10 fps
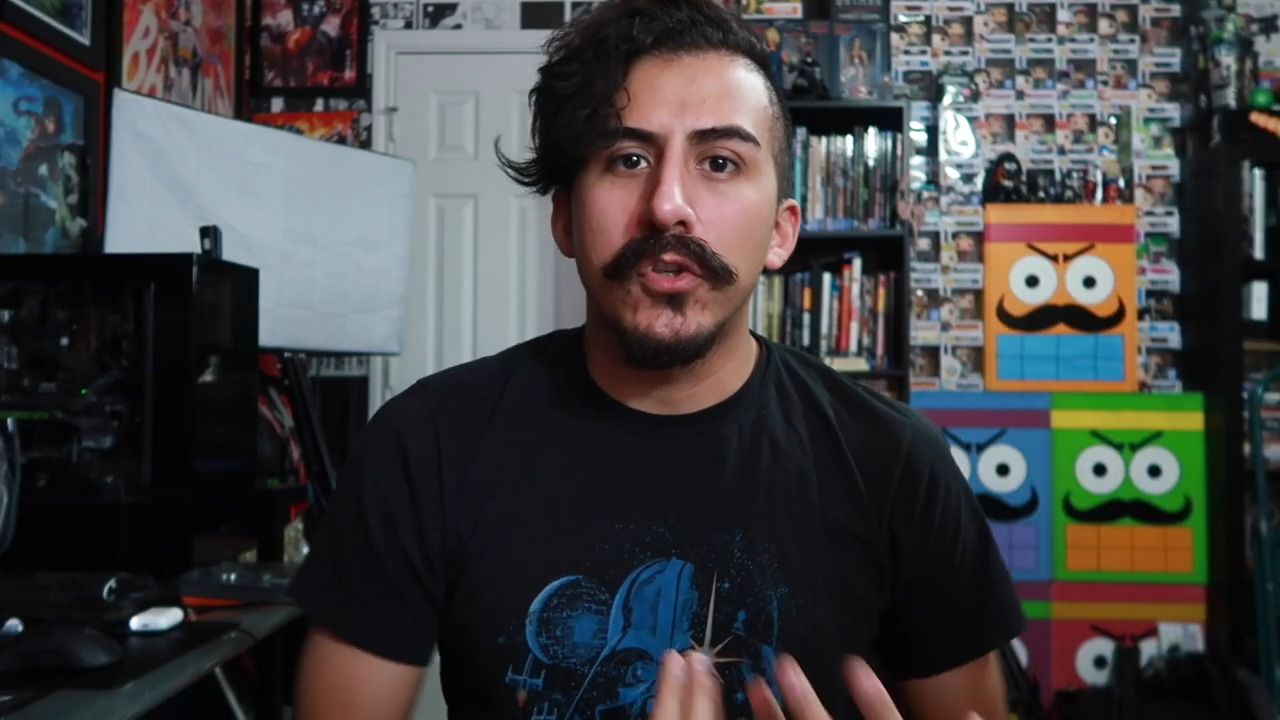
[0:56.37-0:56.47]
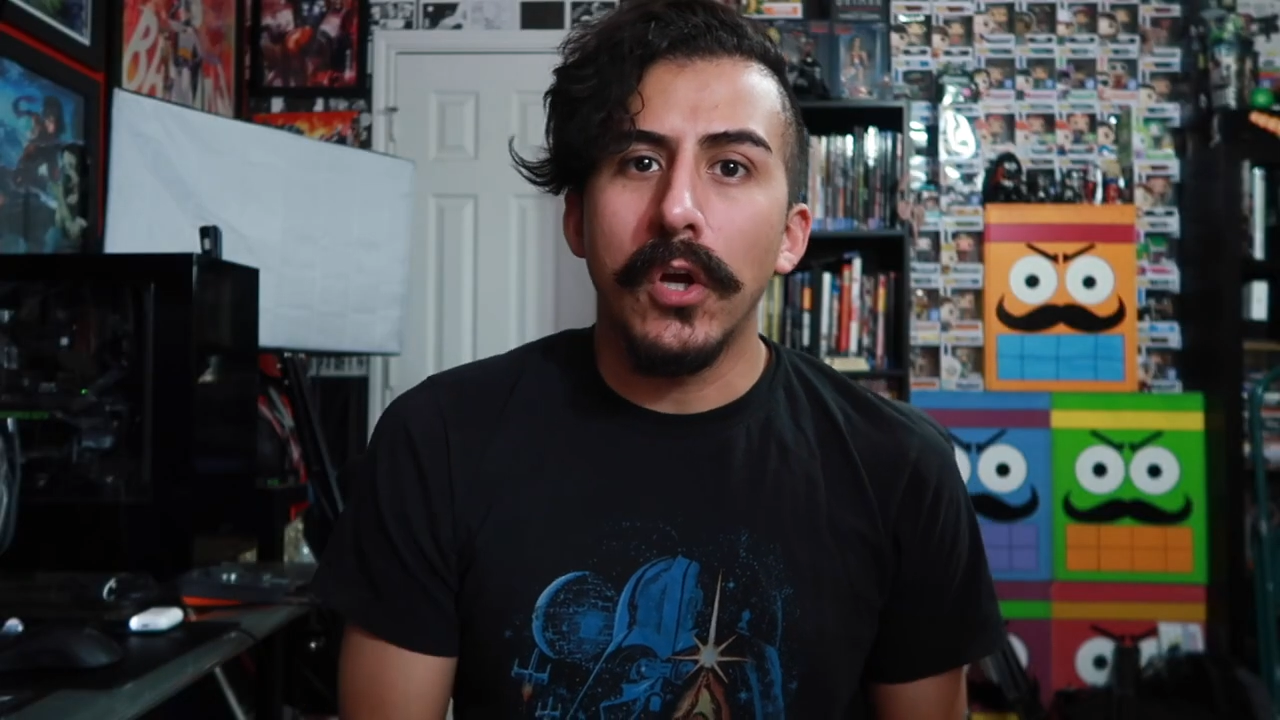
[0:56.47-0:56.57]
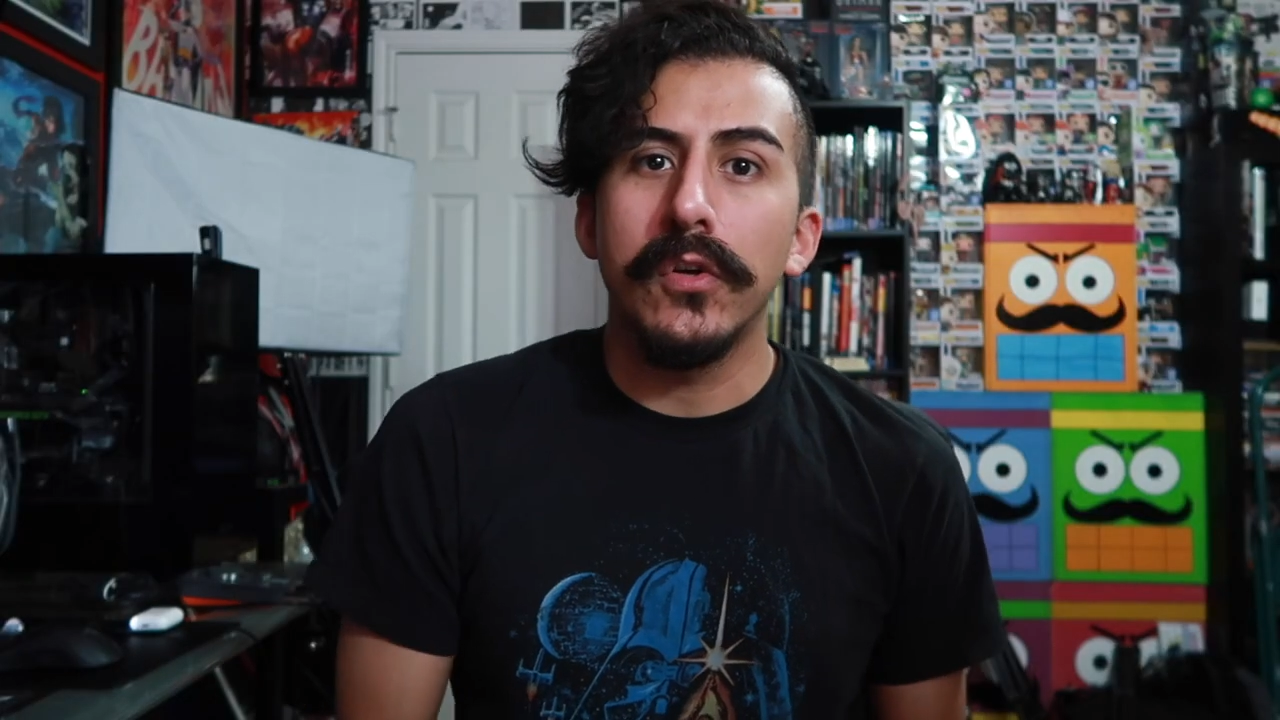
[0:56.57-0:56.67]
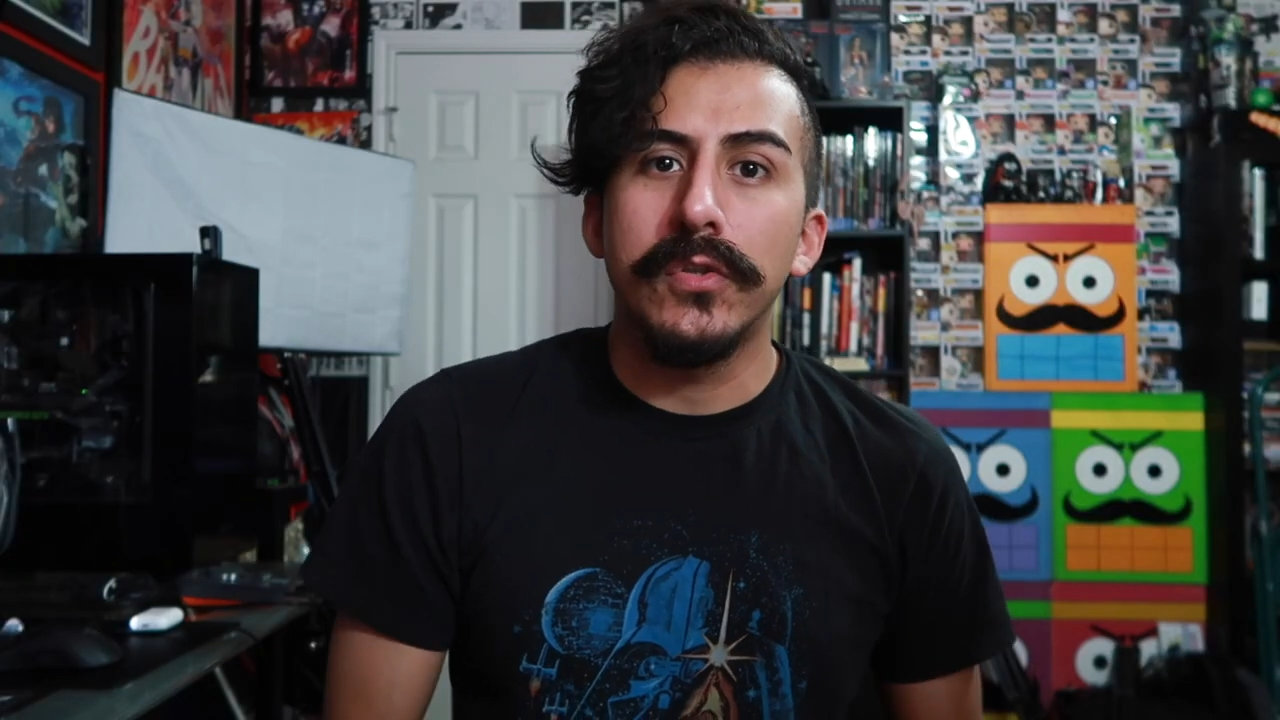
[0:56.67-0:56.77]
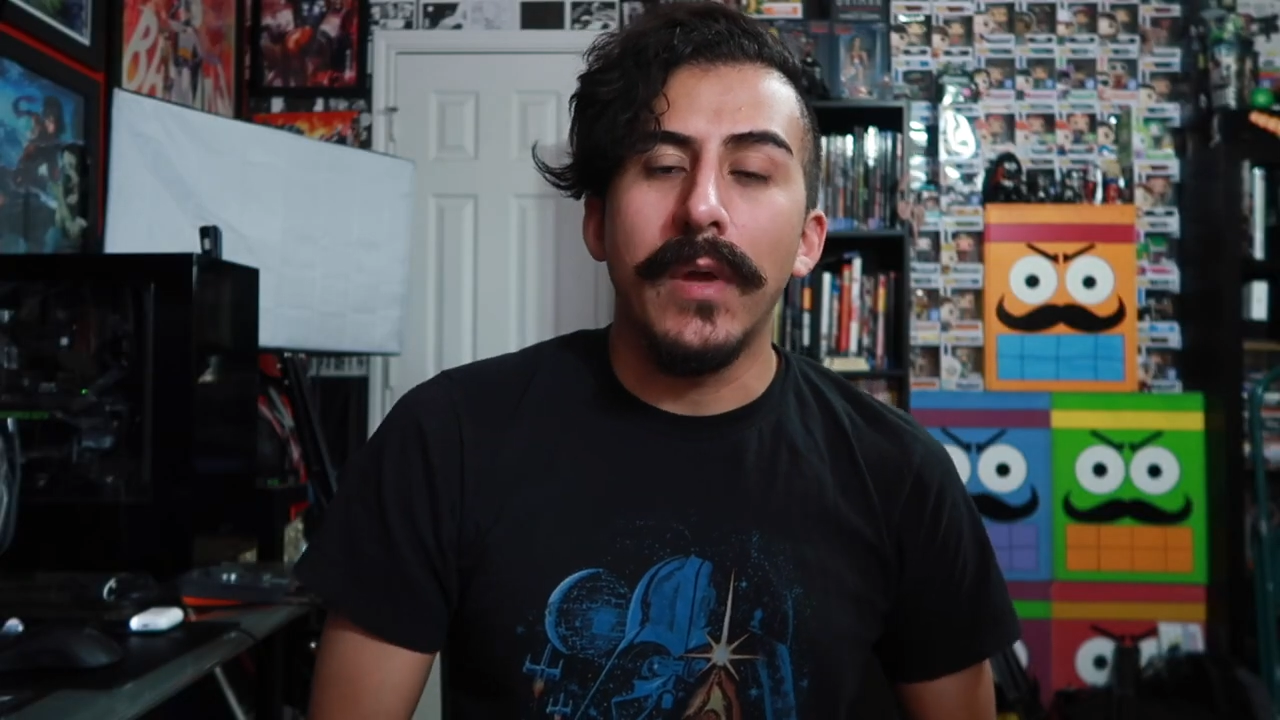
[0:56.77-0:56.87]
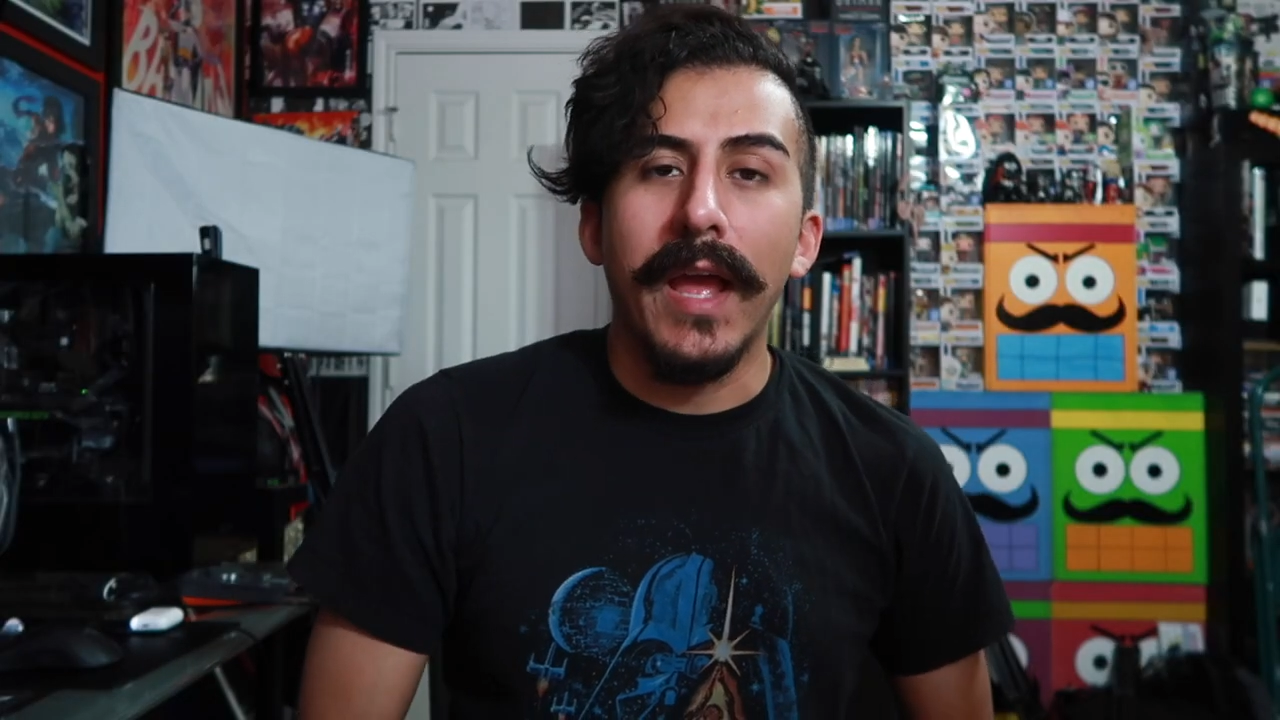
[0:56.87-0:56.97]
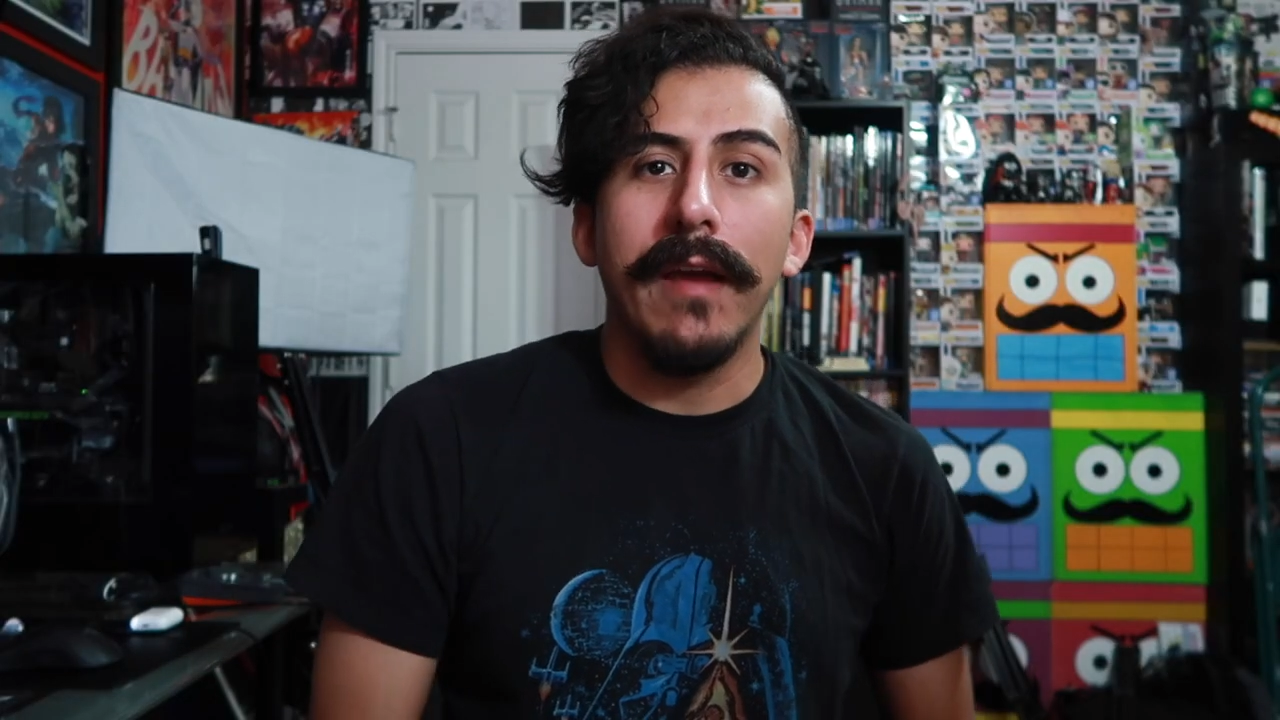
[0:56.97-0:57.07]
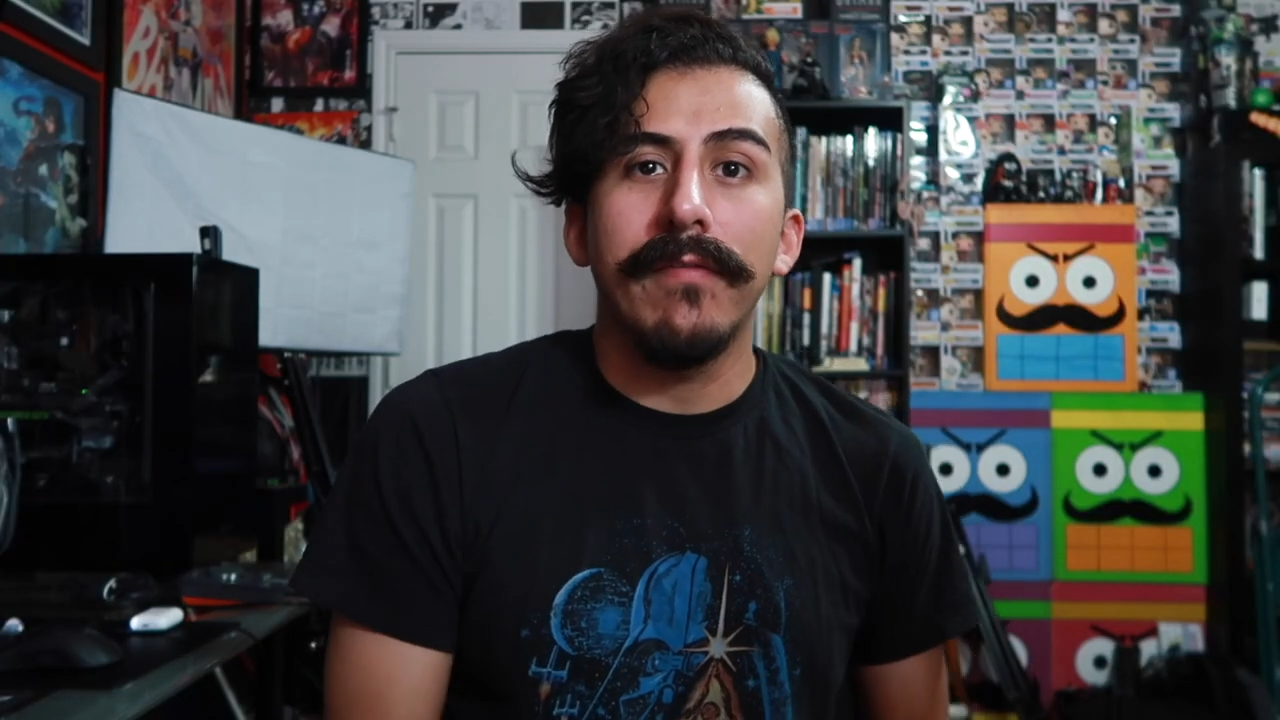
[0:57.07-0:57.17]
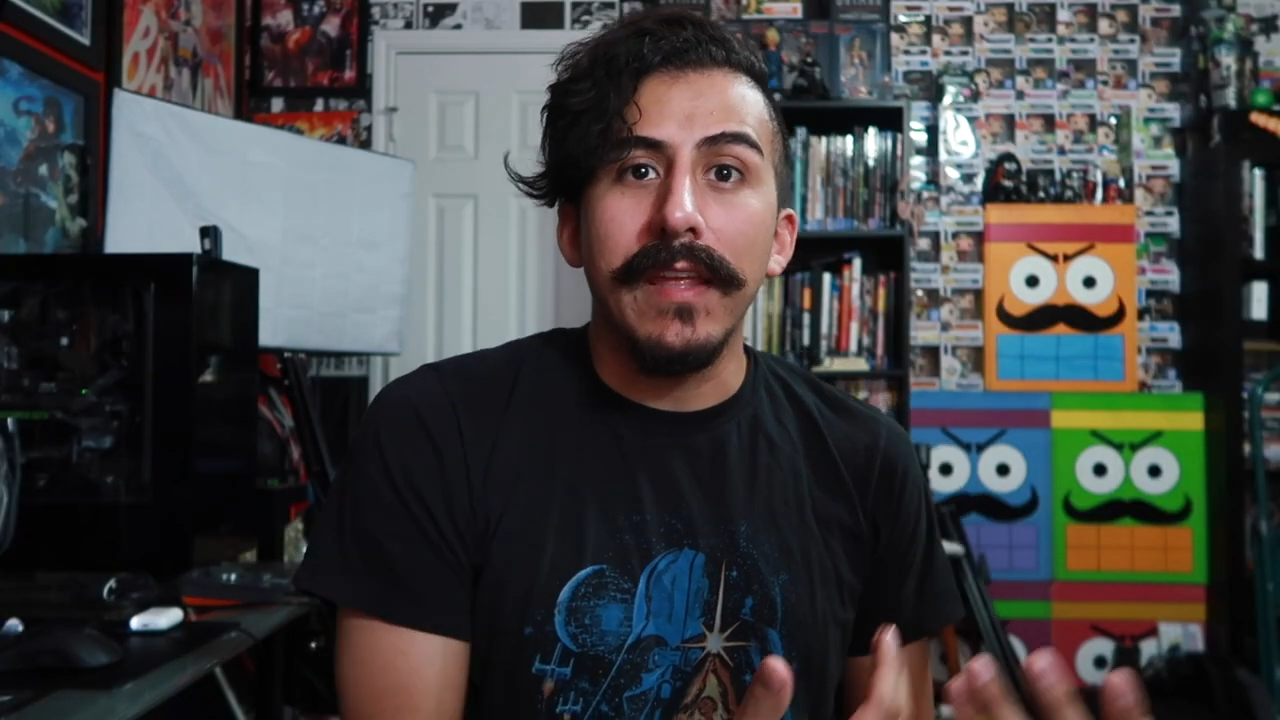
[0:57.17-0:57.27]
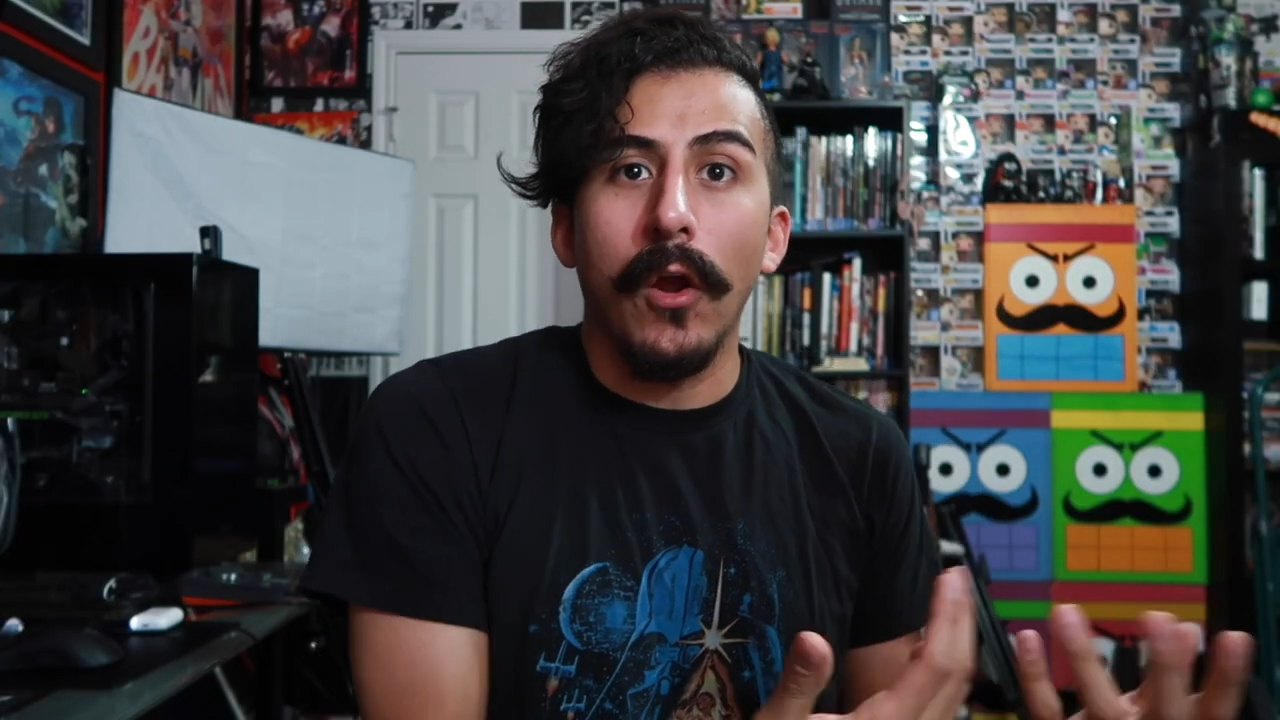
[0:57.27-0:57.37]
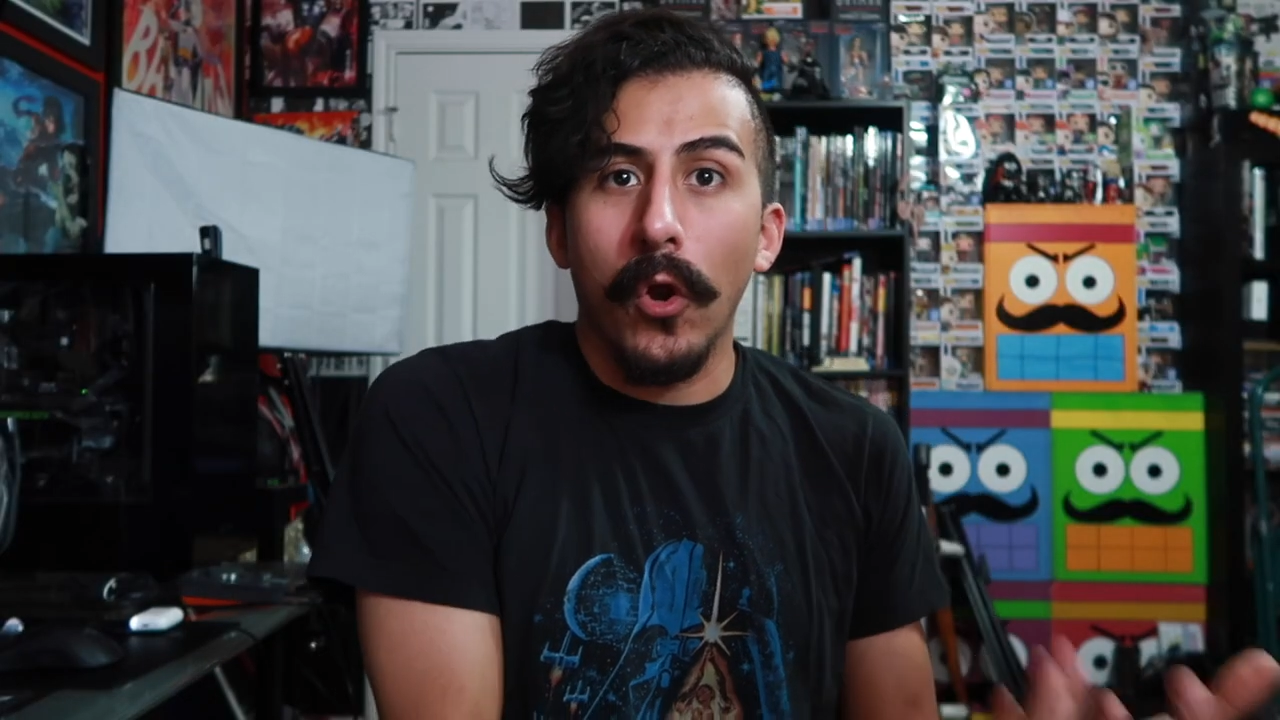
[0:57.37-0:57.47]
show to have the